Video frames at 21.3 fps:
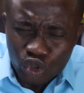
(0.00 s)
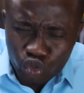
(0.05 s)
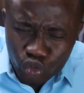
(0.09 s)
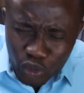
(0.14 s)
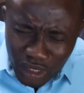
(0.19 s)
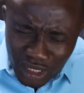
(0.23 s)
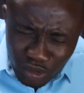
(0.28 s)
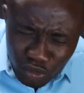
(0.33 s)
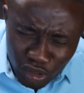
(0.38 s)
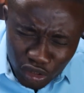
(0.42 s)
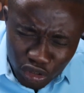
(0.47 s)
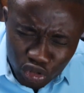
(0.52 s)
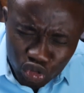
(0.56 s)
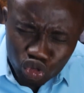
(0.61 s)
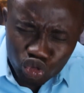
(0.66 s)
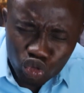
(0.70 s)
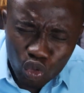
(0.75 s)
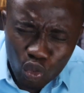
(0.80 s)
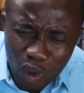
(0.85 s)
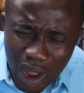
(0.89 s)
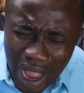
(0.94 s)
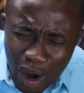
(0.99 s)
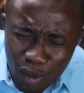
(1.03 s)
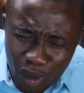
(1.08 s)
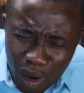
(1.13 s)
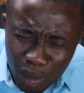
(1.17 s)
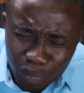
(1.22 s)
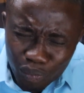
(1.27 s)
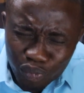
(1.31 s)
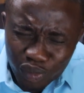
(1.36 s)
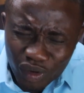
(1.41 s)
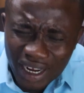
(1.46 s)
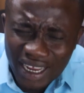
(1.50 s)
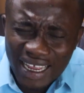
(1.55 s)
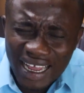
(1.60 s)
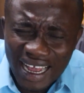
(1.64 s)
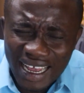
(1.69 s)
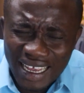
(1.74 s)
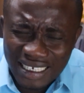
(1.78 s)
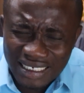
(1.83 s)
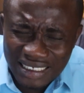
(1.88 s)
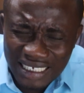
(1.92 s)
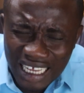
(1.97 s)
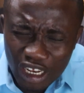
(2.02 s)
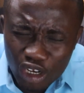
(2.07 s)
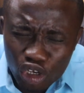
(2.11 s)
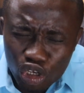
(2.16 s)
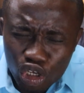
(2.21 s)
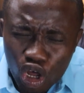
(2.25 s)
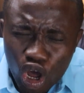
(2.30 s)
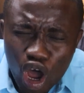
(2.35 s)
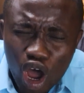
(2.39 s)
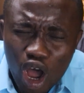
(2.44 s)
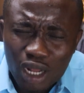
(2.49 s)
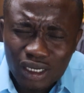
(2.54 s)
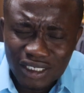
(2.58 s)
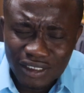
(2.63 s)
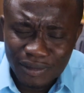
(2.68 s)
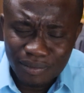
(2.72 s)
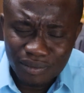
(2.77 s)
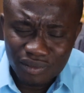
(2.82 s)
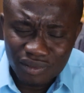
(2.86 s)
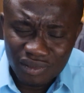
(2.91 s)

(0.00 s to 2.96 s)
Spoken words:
2022, our prayer is that, Lord,